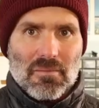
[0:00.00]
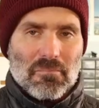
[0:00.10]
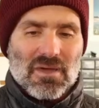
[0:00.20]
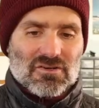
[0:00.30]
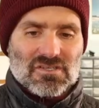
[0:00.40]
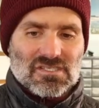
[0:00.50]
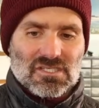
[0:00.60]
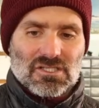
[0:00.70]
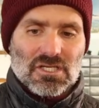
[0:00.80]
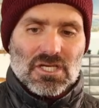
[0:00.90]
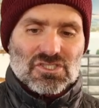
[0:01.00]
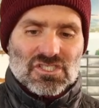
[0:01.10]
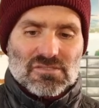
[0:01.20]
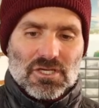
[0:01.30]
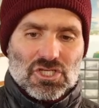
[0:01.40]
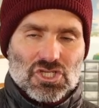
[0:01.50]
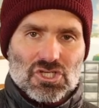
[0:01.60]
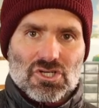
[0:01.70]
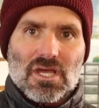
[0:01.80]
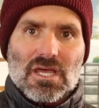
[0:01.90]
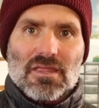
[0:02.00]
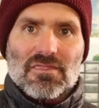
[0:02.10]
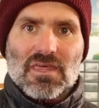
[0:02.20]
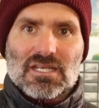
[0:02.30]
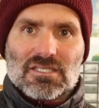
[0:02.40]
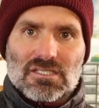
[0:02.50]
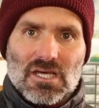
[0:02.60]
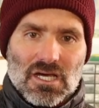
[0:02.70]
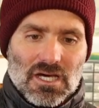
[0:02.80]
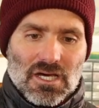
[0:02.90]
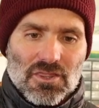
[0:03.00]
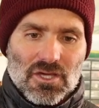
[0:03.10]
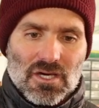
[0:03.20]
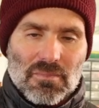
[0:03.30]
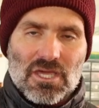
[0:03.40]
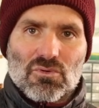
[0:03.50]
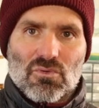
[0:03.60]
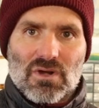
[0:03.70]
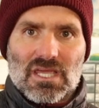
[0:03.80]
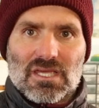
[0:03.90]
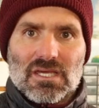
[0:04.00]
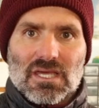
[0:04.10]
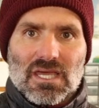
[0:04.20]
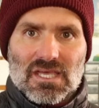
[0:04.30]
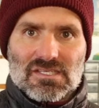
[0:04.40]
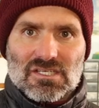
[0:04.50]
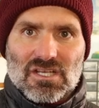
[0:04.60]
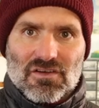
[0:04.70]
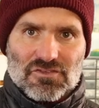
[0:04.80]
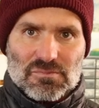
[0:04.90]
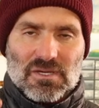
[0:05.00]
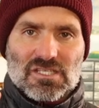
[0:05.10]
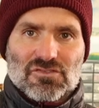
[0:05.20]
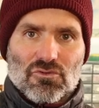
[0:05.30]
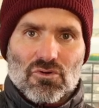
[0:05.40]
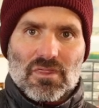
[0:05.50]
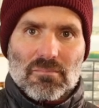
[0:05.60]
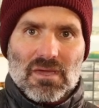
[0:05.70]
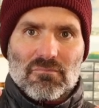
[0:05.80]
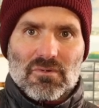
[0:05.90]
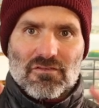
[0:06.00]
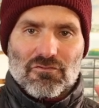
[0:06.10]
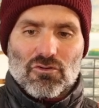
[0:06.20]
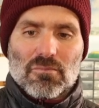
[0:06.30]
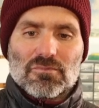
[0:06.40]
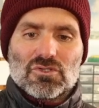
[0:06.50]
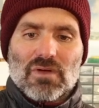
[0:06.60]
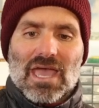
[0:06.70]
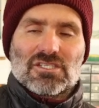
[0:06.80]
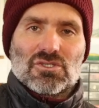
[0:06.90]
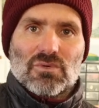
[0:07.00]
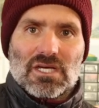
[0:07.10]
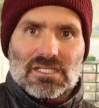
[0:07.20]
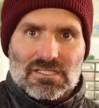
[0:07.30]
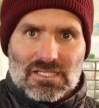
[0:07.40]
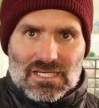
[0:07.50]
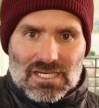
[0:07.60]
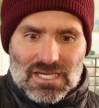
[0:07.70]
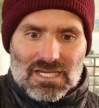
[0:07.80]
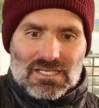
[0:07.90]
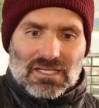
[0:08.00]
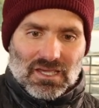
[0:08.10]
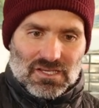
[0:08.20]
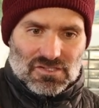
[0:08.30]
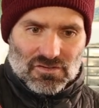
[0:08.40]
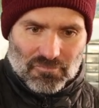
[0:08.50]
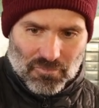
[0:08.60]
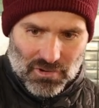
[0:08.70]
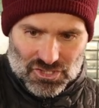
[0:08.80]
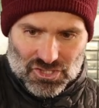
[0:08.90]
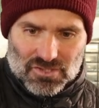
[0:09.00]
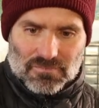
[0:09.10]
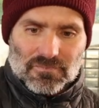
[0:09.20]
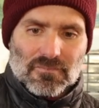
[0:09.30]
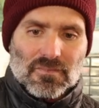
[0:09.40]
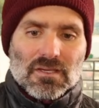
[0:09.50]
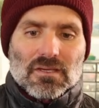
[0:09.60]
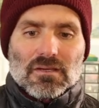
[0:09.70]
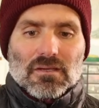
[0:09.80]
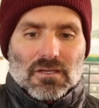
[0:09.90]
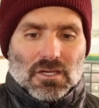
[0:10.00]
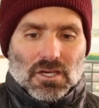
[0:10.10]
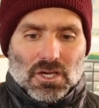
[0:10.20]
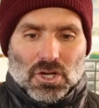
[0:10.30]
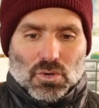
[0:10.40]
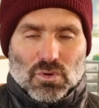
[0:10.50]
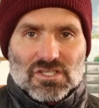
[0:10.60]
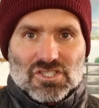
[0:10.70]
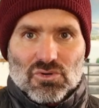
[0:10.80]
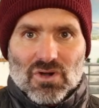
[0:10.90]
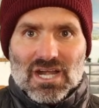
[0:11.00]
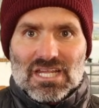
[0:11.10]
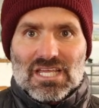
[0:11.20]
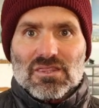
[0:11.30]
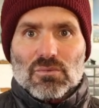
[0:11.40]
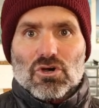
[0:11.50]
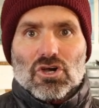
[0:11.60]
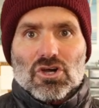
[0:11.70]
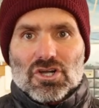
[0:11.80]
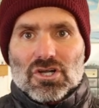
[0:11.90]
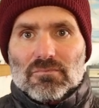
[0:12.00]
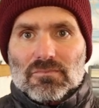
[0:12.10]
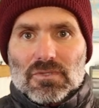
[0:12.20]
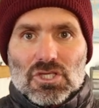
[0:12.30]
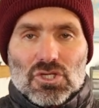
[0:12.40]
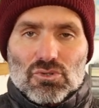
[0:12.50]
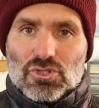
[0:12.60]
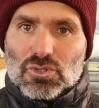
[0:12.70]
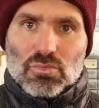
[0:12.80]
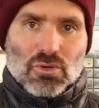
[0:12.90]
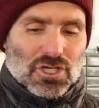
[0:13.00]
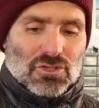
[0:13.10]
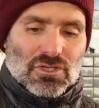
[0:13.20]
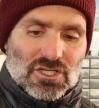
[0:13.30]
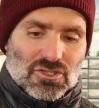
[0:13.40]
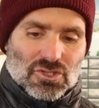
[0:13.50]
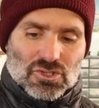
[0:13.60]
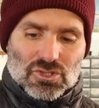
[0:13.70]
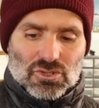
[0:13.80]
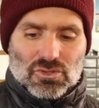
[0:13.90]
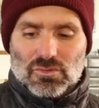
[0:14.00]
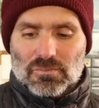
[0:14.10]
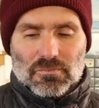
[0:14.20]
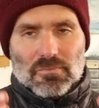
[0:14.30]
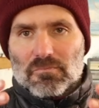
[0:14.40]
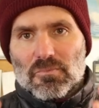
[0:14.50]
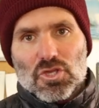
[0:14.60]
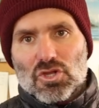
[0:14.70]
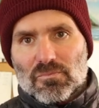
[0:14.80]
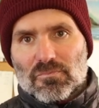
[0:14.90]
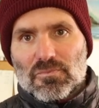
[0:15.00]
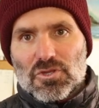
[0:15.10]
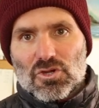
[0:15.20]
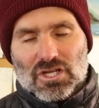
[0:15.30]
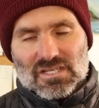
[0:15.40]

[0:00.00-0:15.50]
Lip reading: a better seal. Just make sure that the main O-ring has enough space for the memory form to actuate in case of pressure. Once you are in the water, you do what you need to do. Your